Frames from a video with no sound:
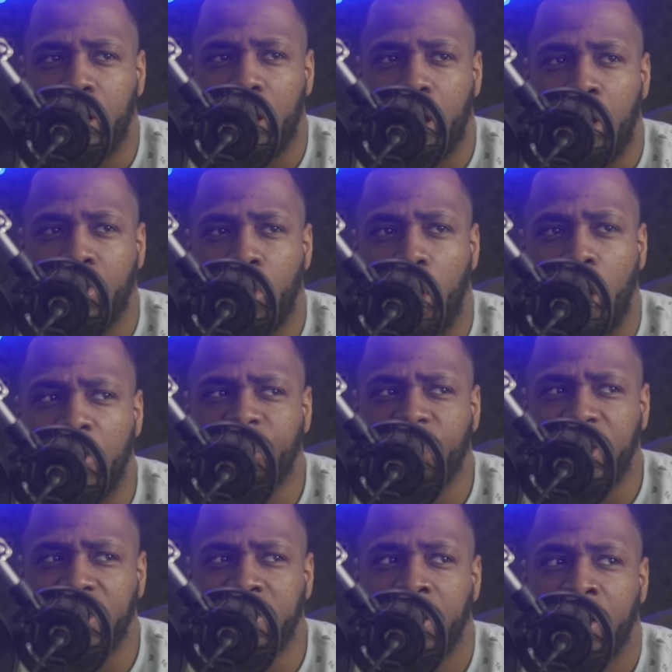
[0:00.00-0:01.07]
on
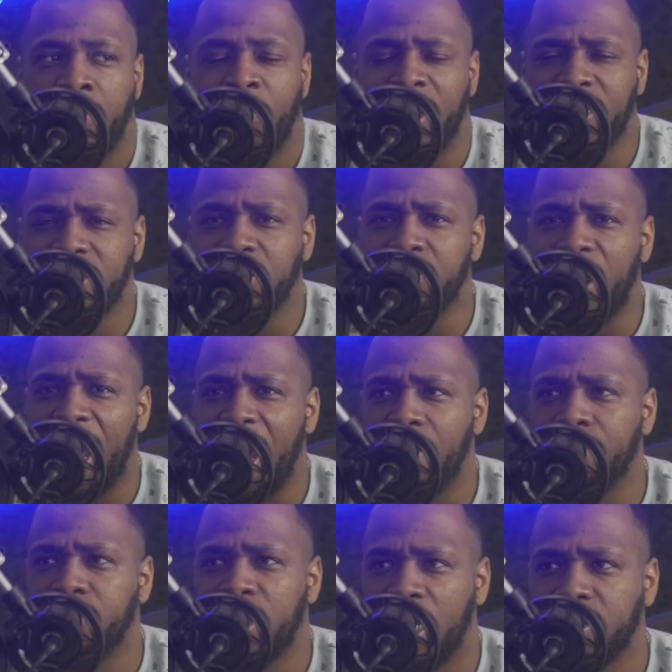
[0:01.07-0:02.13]
offense, they still
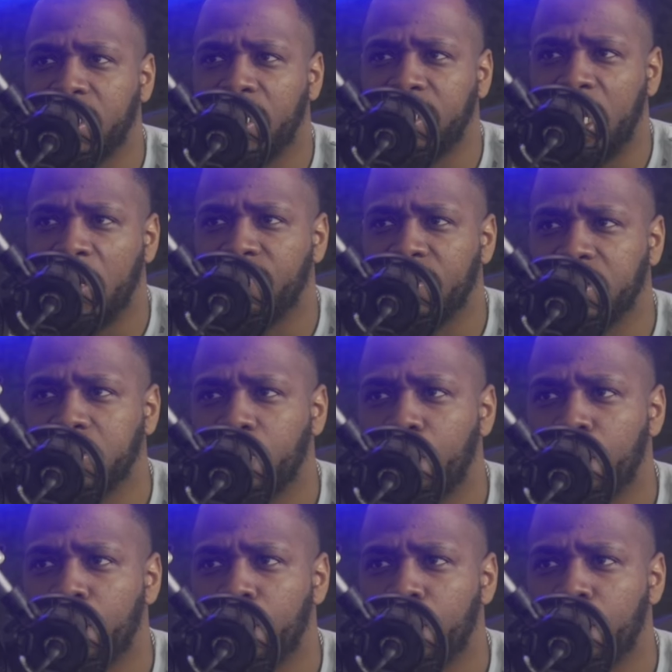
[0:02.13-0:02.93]
have J.J. Davis,